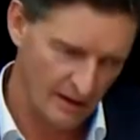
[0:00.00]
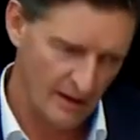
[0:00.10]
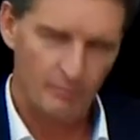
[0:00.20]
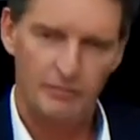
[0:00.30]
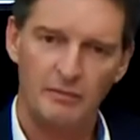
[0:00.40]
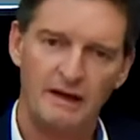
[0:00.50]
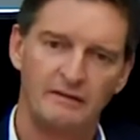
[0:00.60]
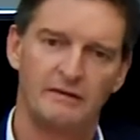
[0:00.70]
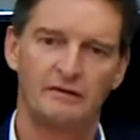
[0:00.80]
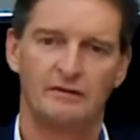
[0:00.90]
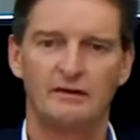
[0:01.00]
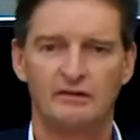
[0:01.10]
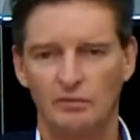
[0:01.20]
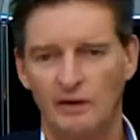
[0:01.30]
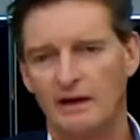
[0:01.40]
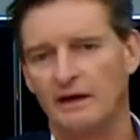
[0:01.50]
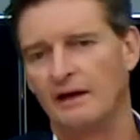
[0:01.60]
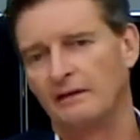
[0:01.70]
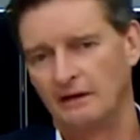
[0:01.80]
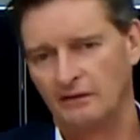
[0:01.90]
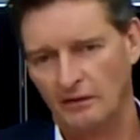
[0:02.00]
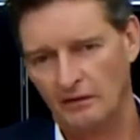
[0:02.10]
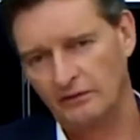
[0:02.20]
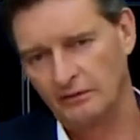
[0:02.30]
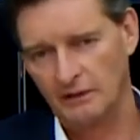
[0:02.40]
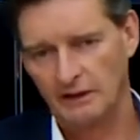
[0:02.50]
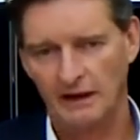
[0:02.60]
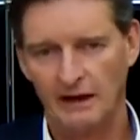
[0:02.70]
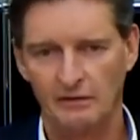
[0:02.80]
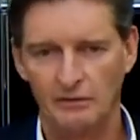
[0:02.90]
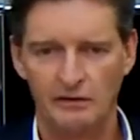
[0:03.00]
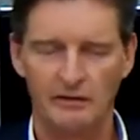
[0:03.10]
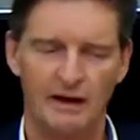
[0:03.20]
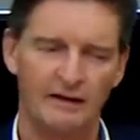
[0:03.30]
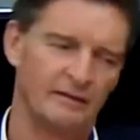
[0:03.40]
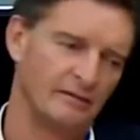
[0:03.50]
implement this way, then they trust me that I do it right.